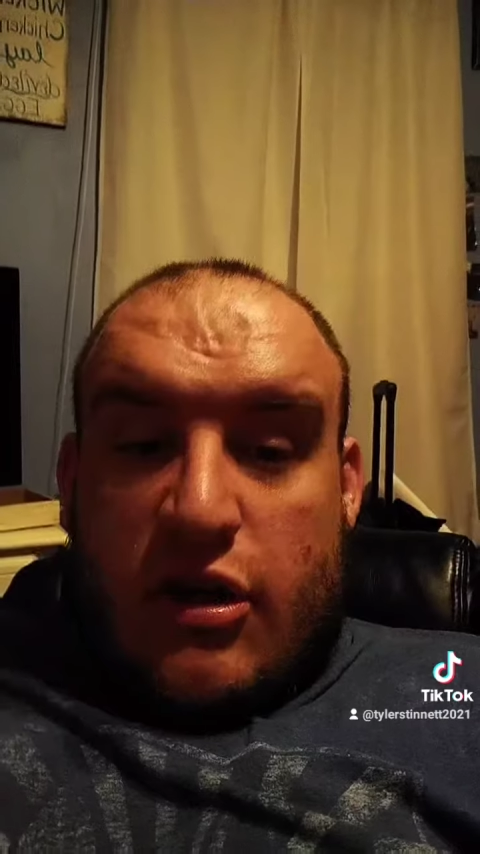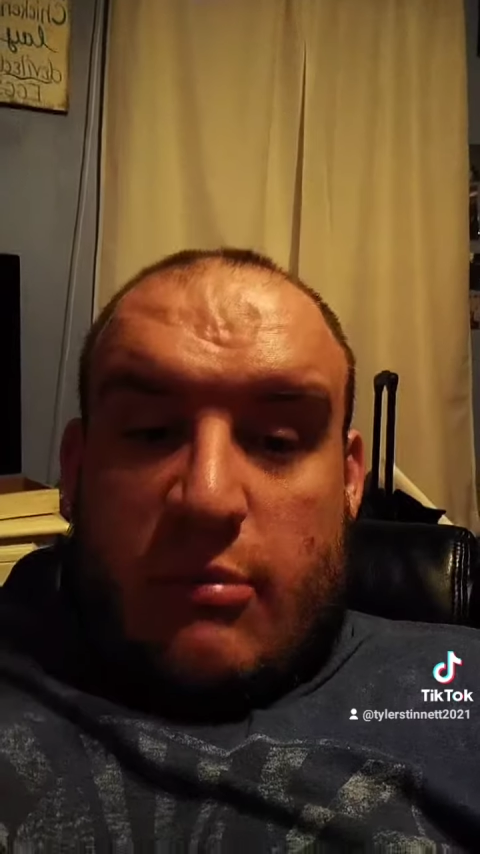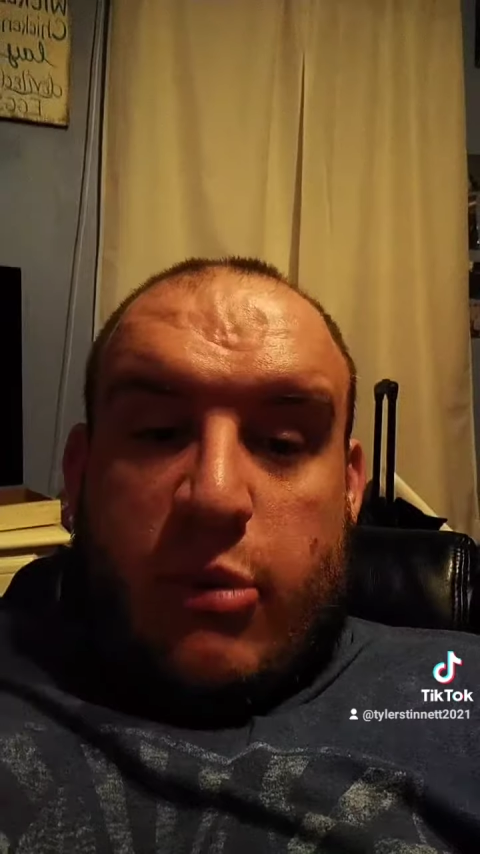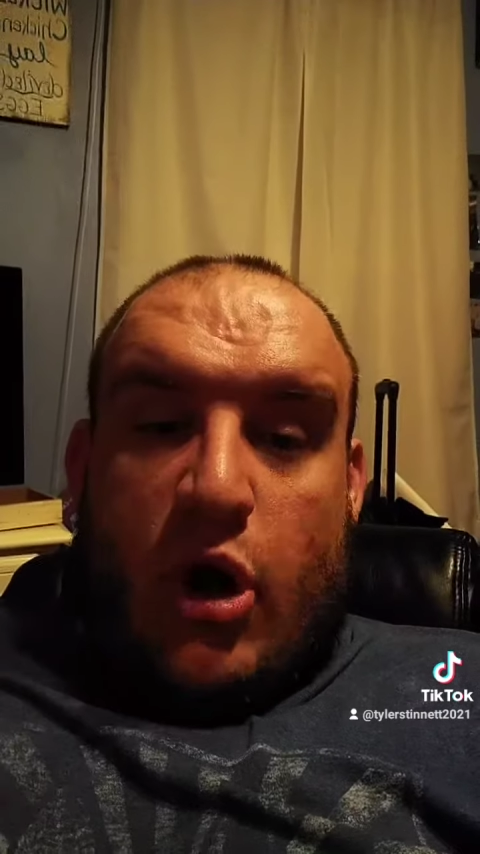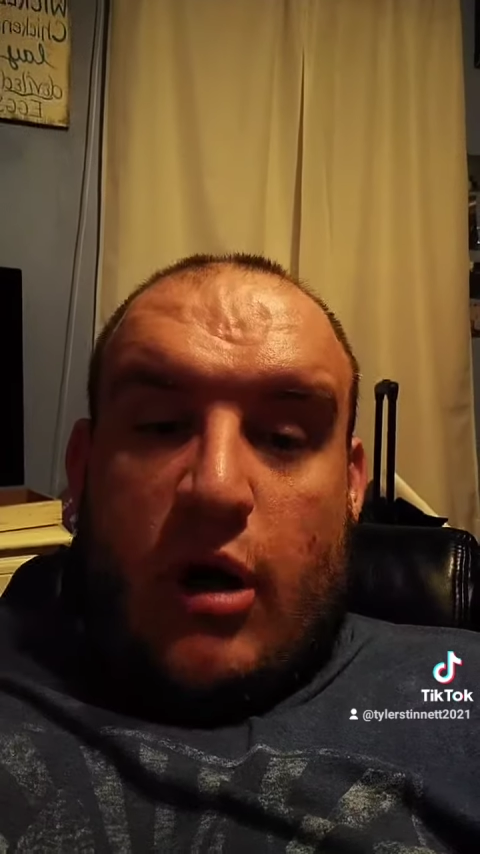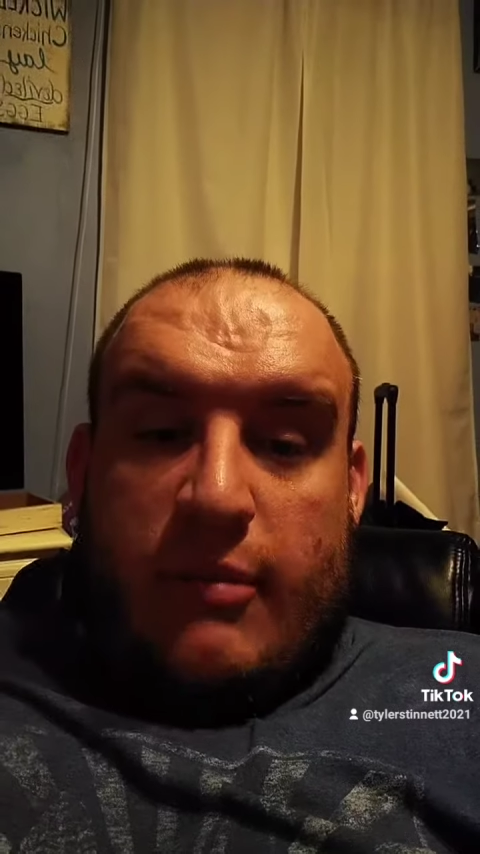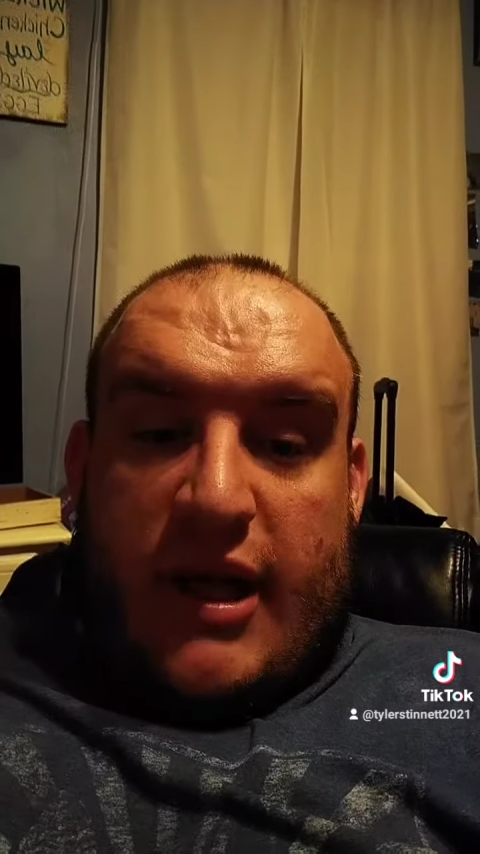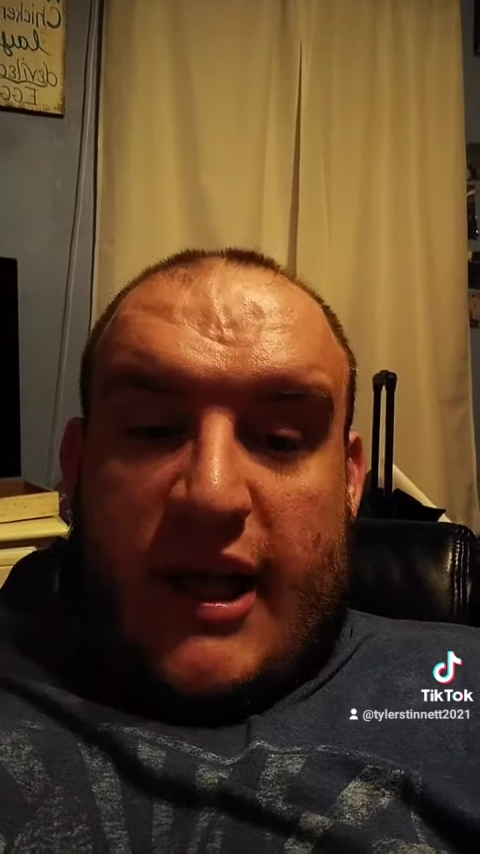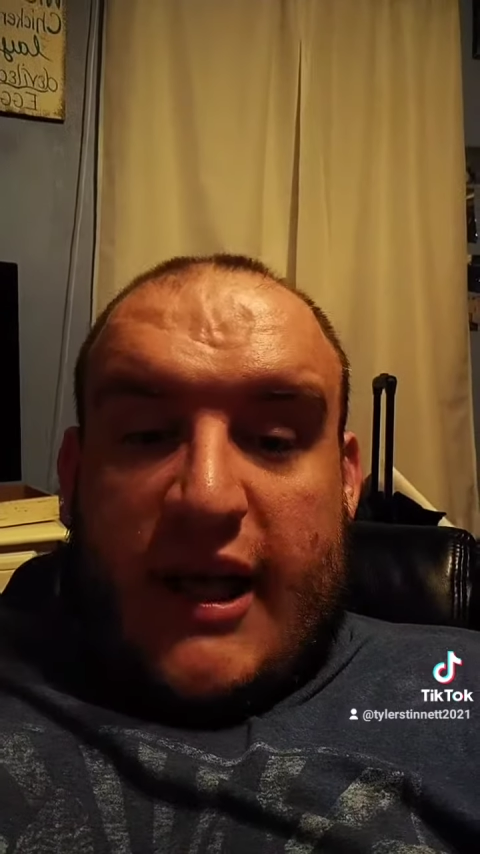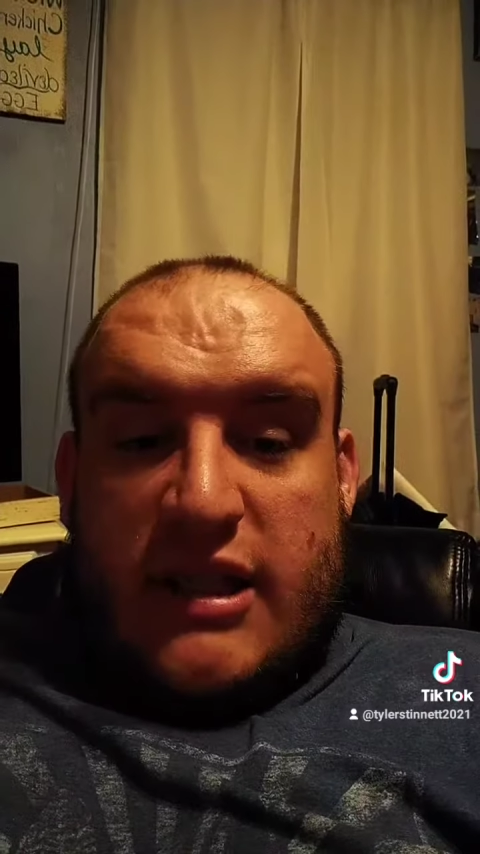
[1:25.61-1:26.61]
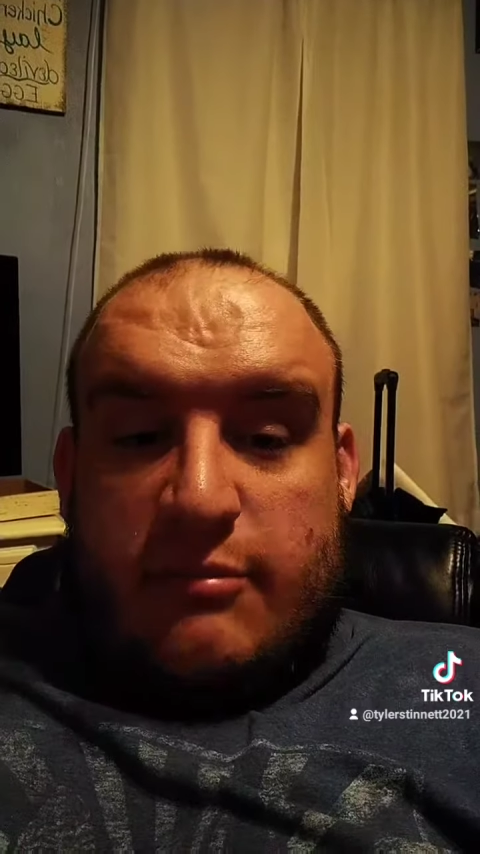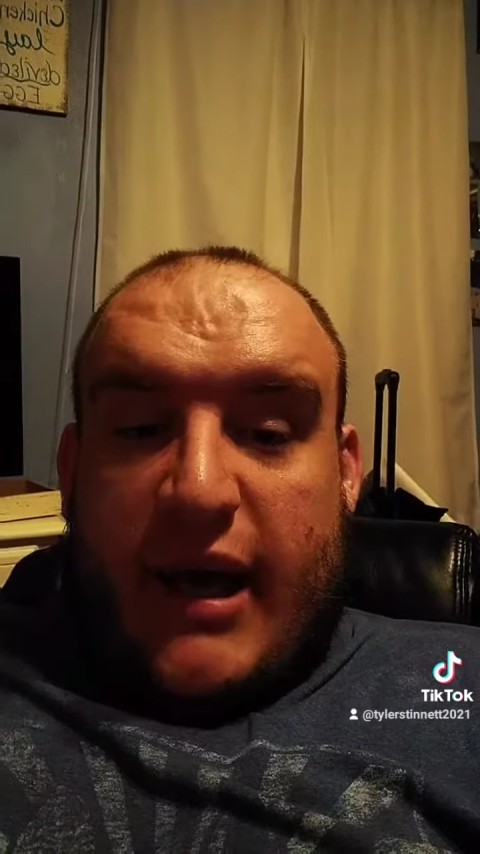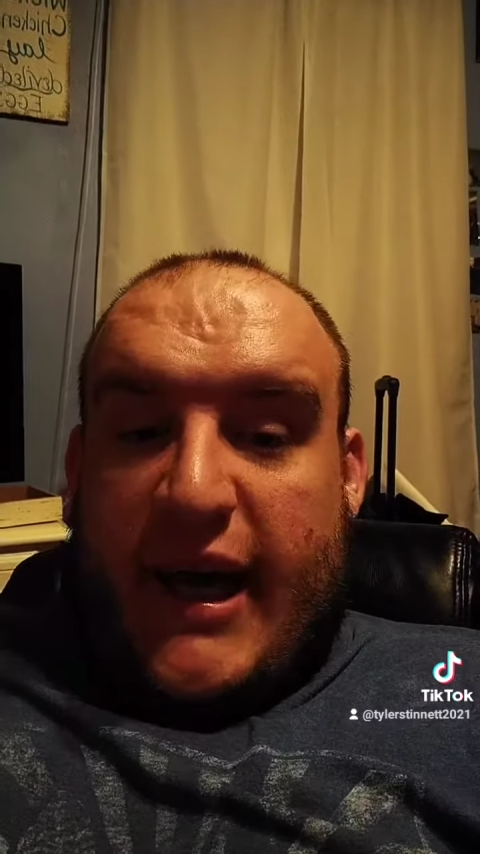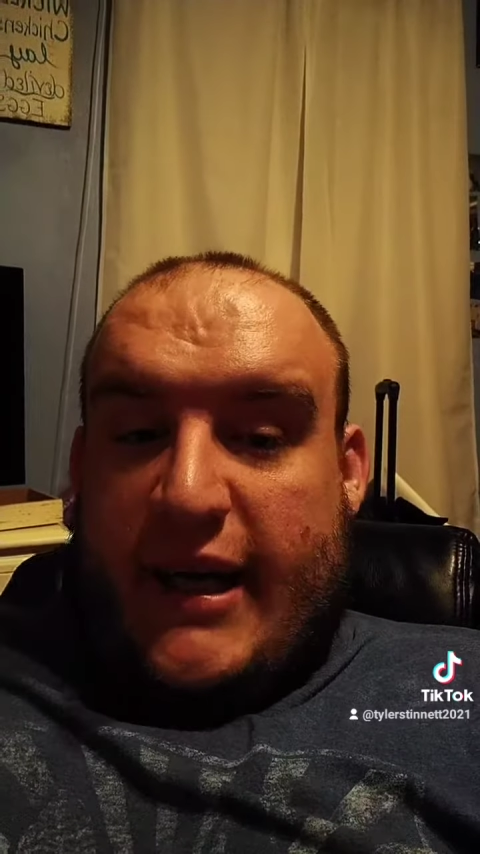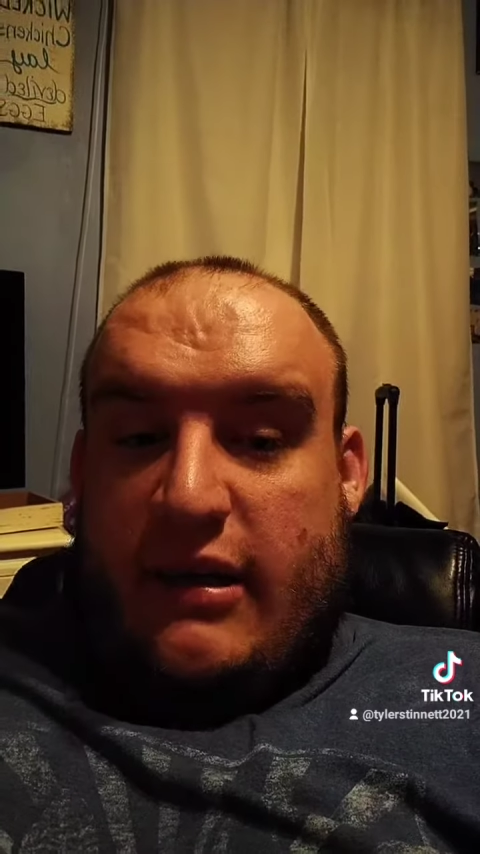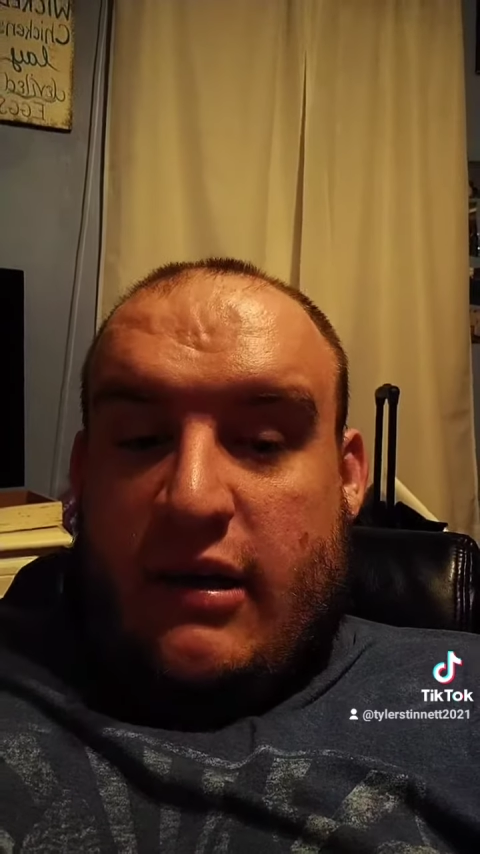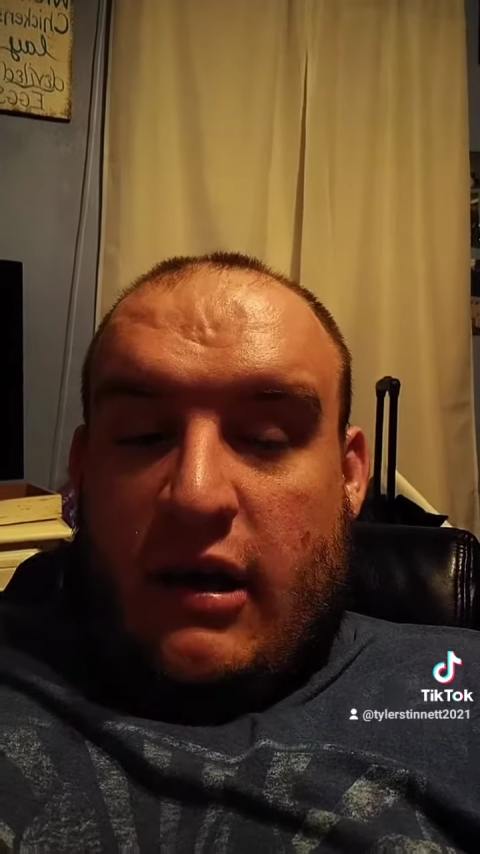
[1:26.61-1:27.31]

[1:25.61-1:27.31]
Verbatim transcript: department is bad.